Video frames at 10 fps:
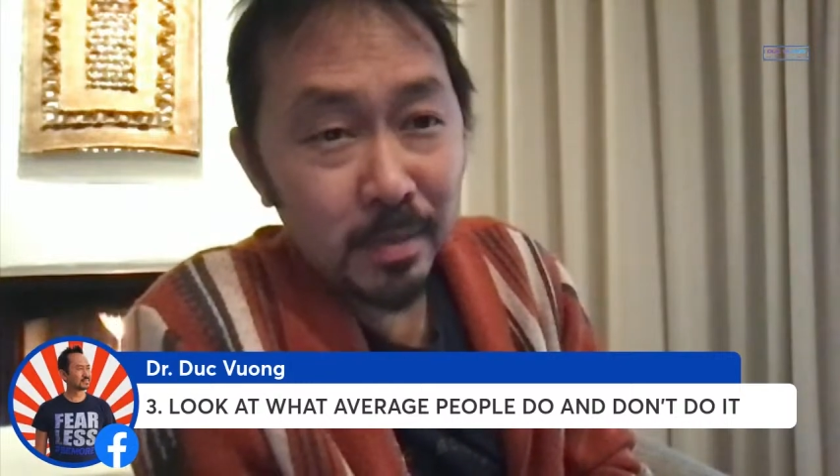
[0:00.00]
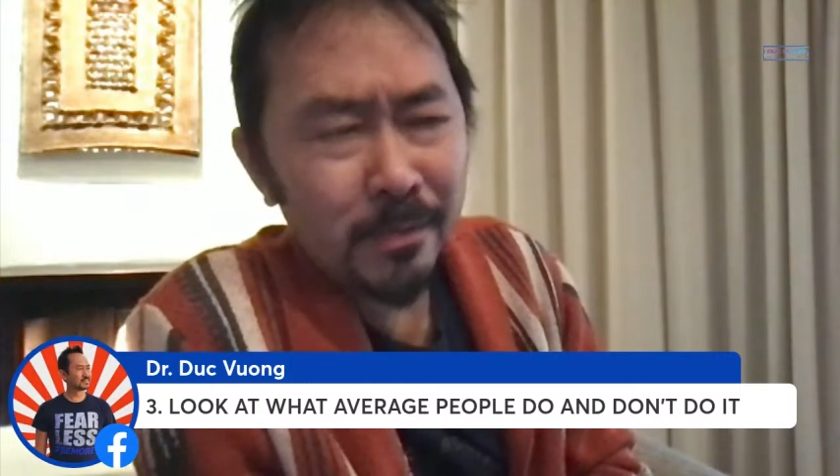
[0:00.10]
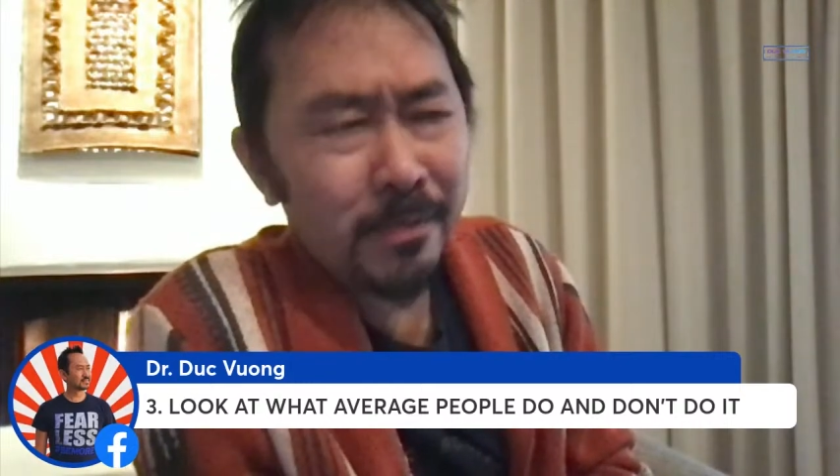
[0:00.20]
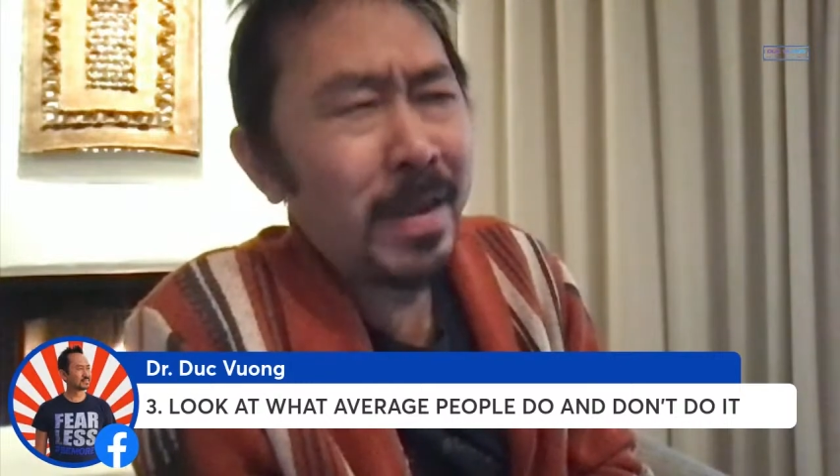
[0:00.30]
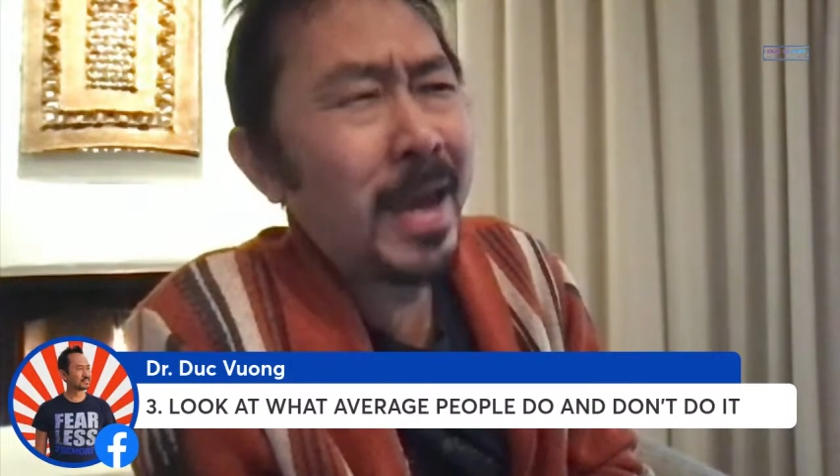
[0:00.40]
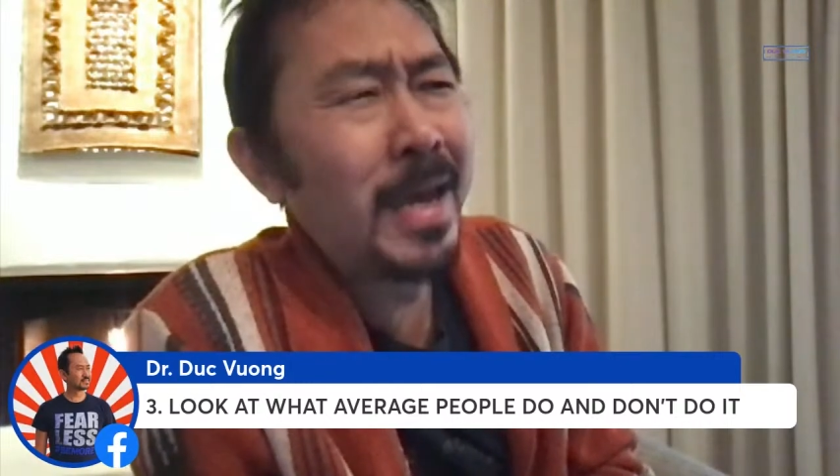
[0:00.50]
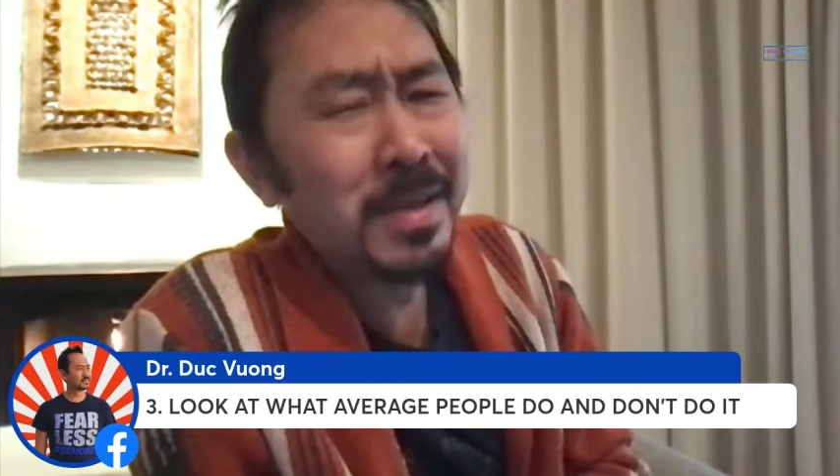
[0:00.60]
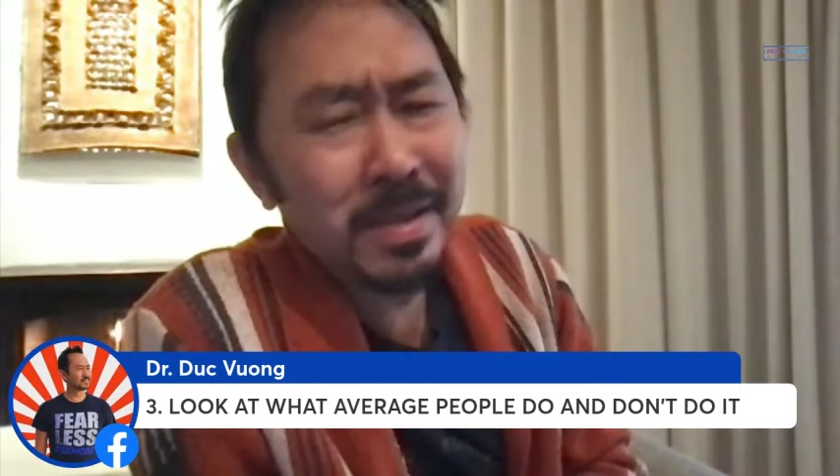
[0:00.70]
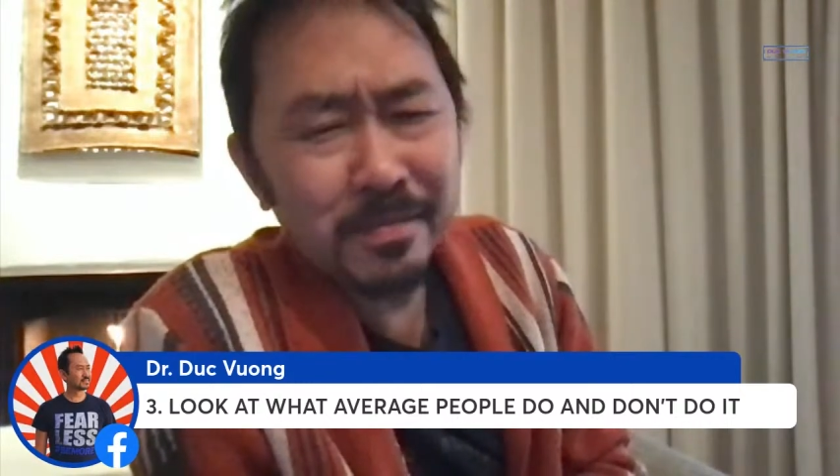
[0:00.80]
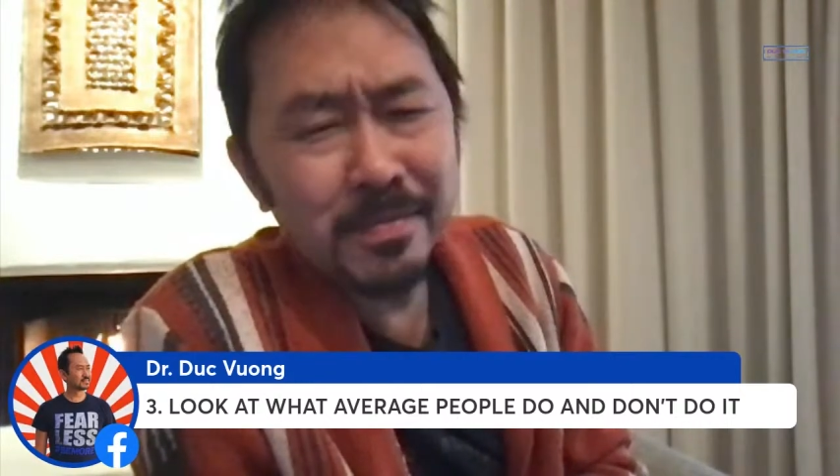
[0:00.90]

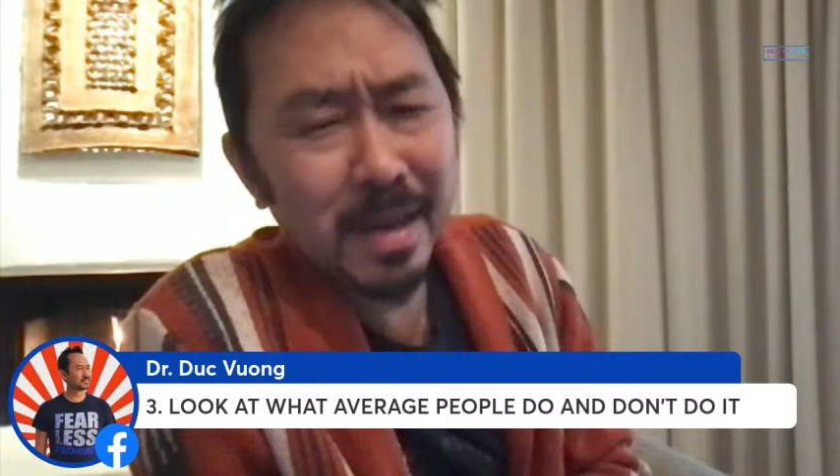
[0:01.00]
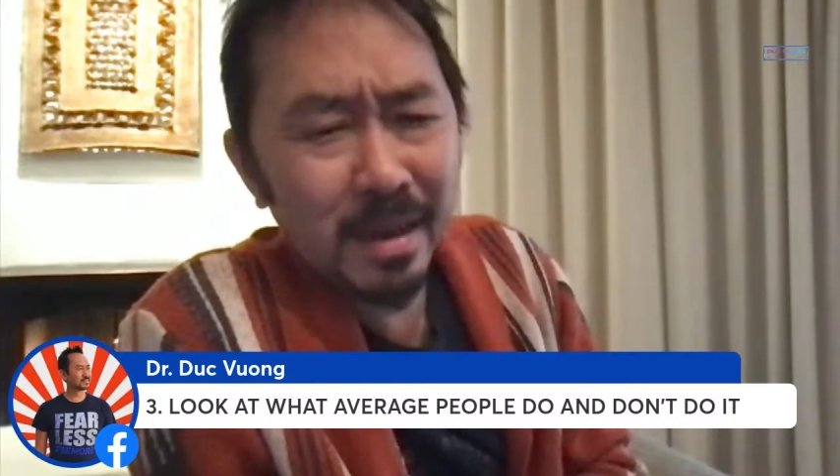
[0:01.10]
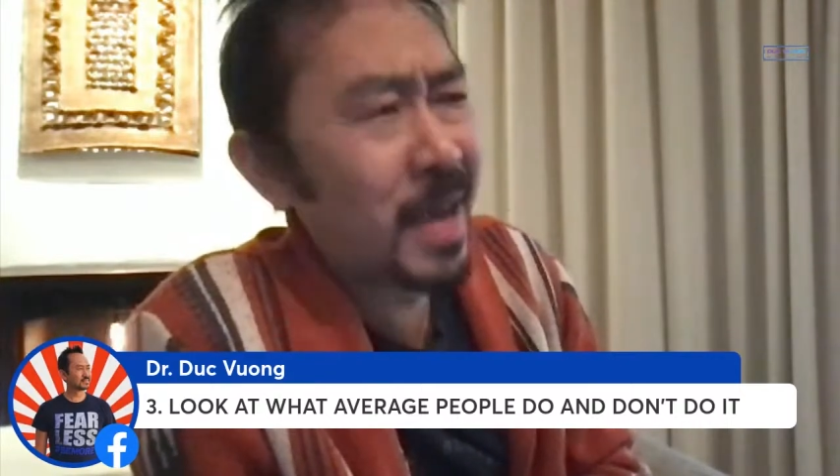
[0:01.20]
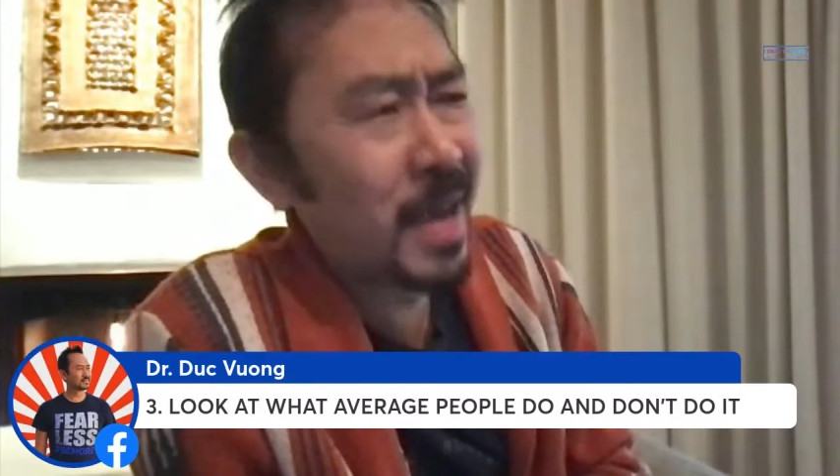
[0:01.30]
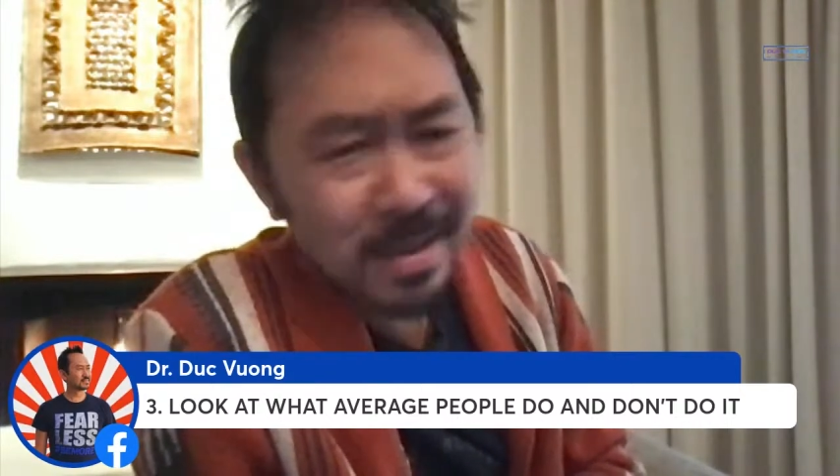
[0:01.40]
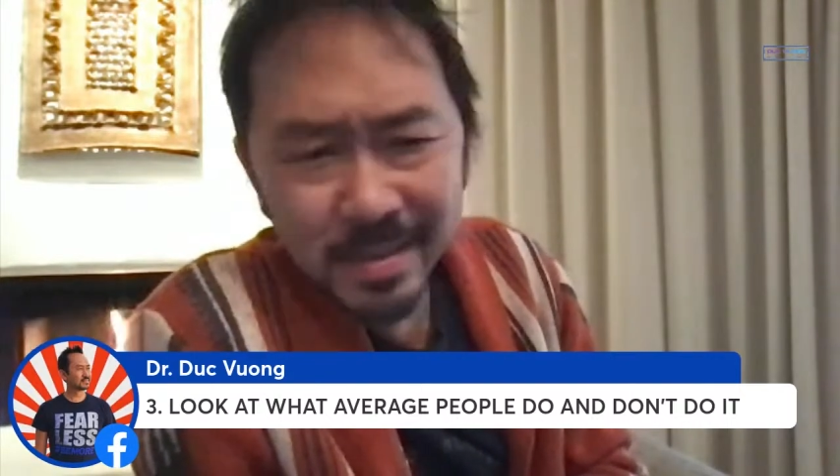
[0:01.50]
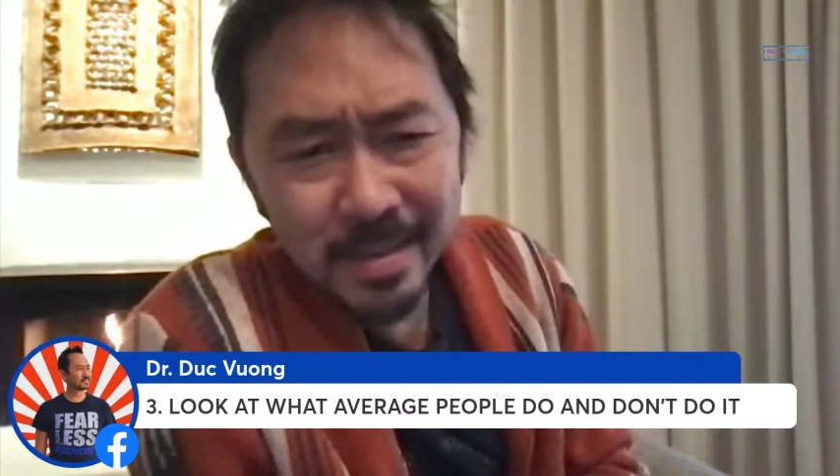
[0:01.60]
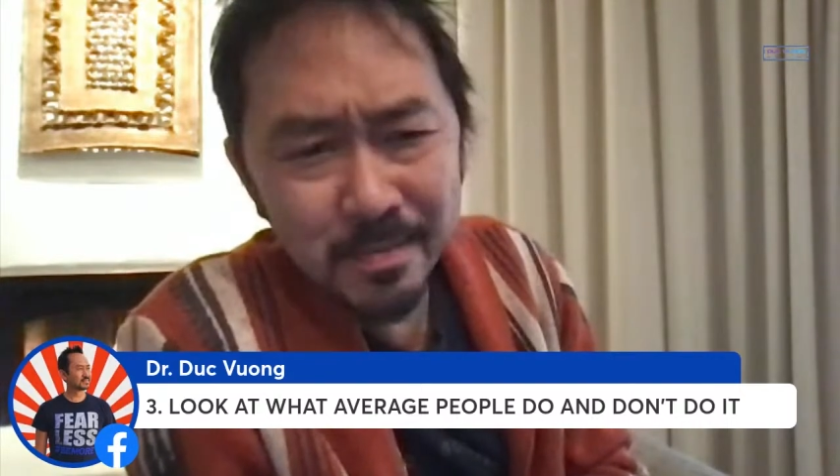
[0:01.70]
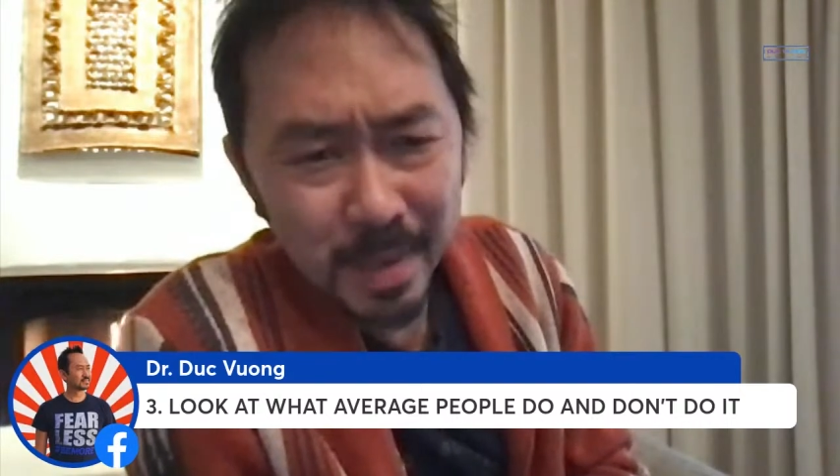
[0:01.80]
fantasy